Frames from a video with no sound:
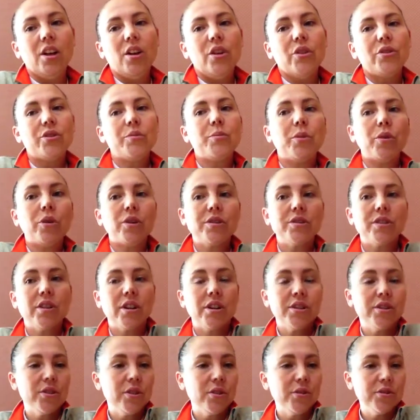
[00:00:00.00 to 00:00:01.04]
Sports are a
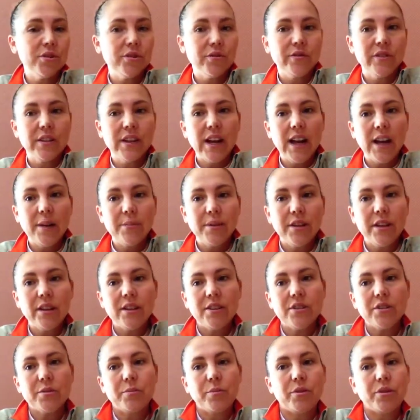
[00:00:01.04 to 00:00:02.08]
social phenomena.
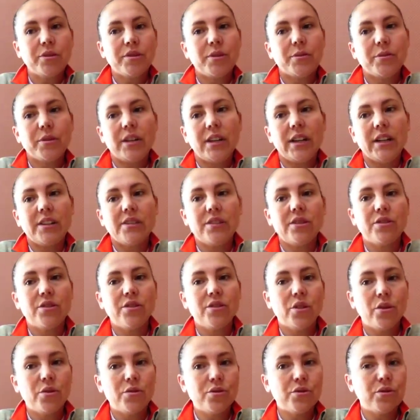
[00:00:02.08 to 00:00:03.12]
Sports are related to
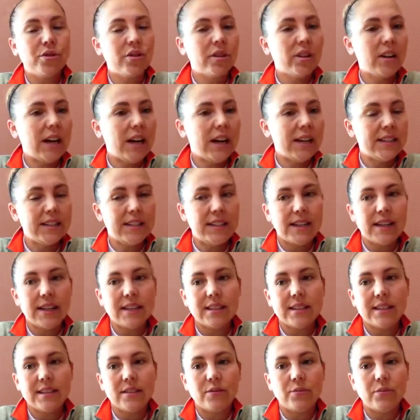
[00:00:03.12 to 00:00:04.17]
social and
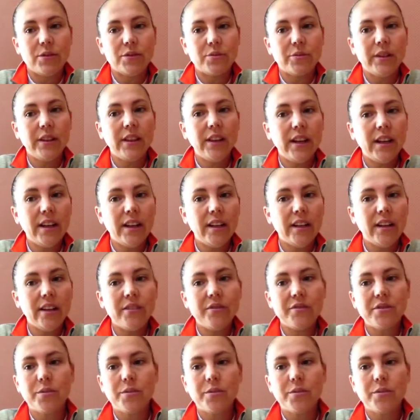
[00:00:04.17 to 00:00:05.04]
contexts in which we live.